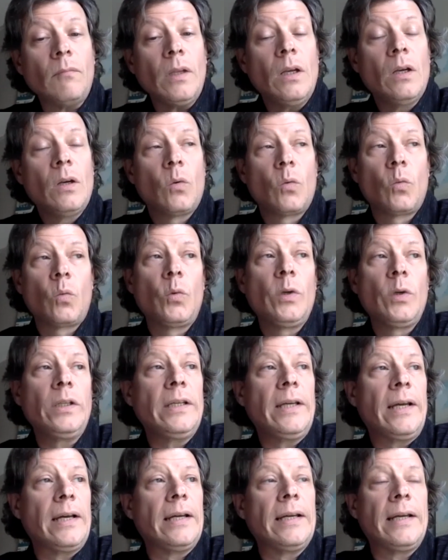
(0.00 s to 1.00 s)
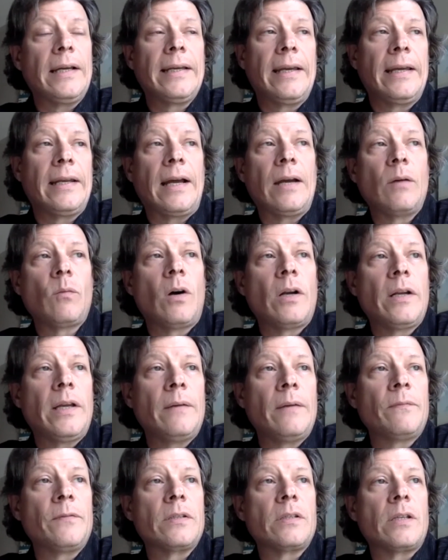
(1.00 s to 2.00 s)
Really, again, I want to
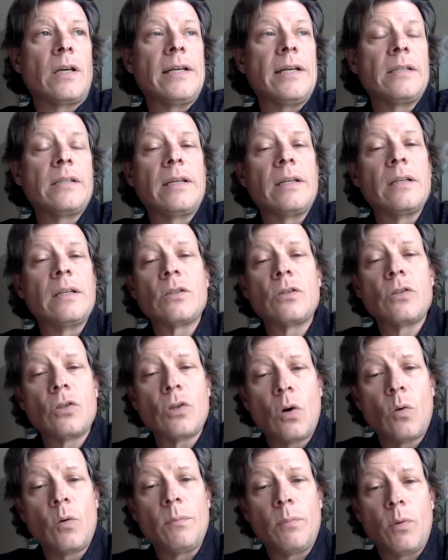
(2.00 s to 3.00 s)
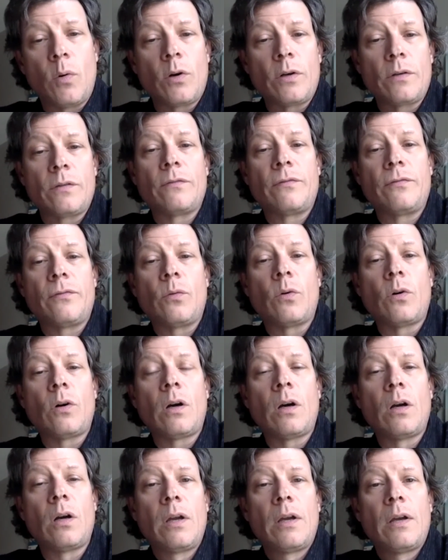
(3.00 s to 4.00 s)
emphasize that it's so important
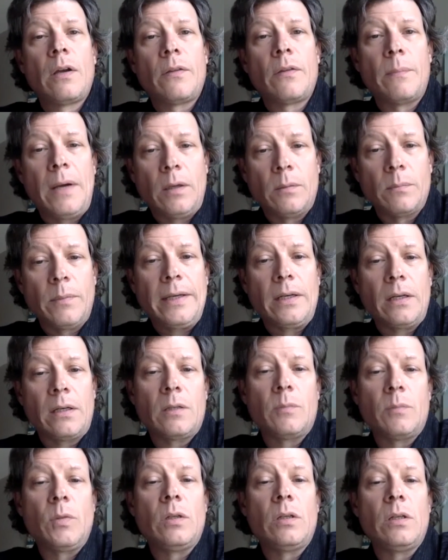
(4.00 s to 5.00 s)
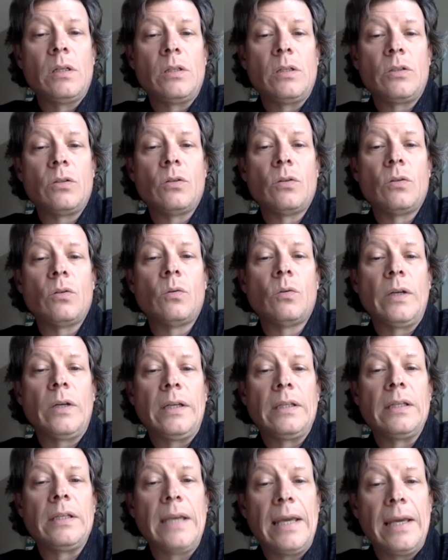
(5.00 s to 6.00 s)
for the mountain biking community to
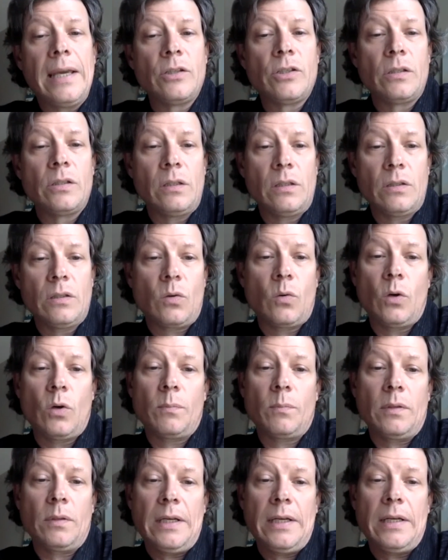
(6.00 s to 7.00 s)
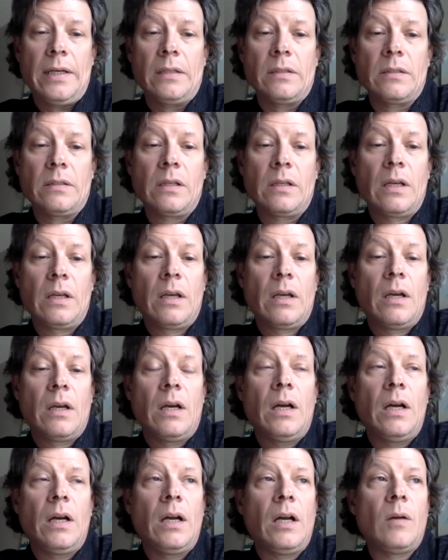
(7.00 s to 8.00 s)
engage in these SCORP plans.
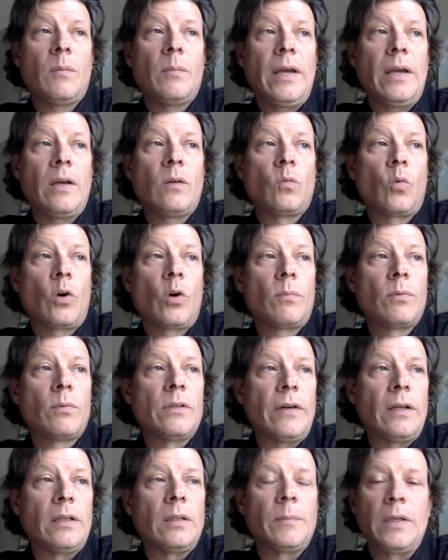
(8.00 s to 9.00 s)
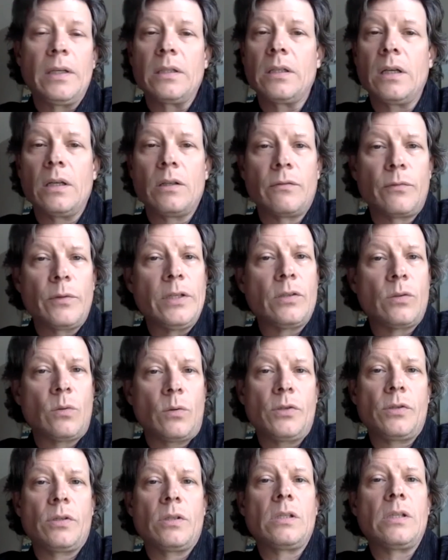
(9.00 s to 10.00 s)
And we're developing a ton of
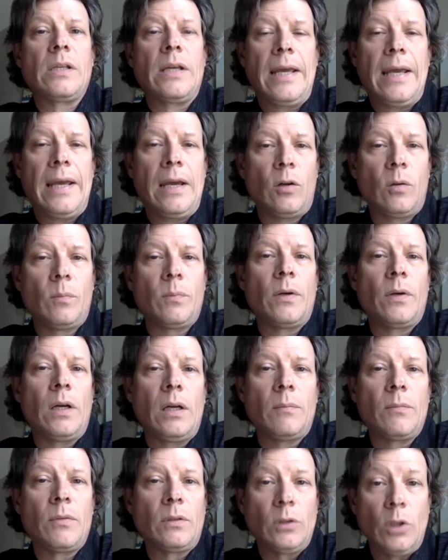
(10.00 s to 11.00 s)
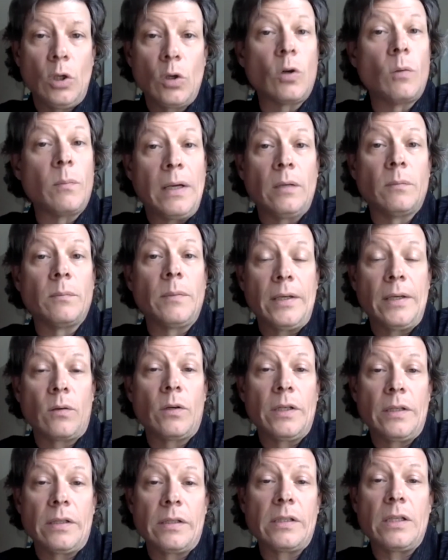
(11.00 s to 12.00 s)
resources to help the local mountain bike
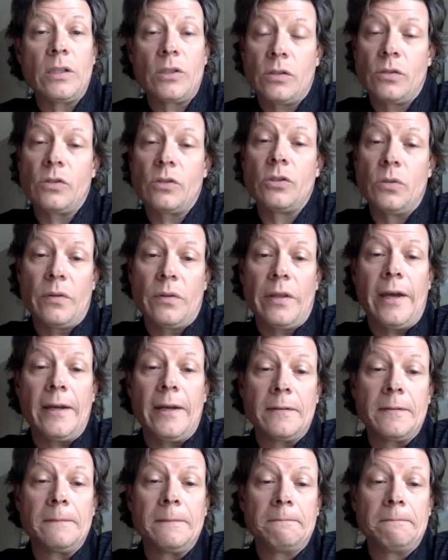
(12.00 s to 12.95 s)
organizations do that.